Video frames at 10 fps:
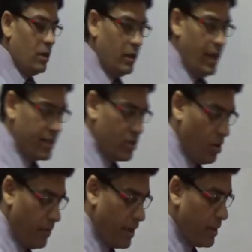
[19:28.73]
next
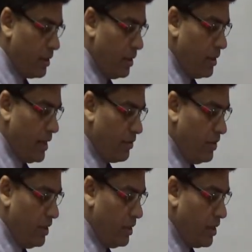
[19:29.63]
topic that
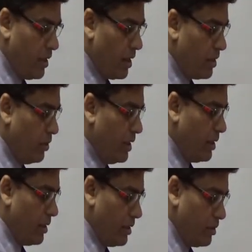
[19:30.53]
we are
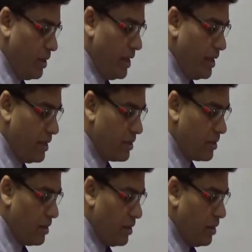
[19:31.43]
doing today
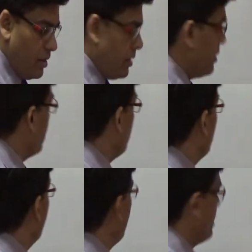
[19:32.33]
is
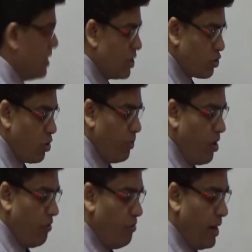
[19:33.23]
that is scope
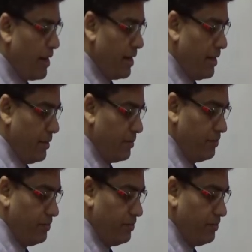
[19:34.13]
of marketing.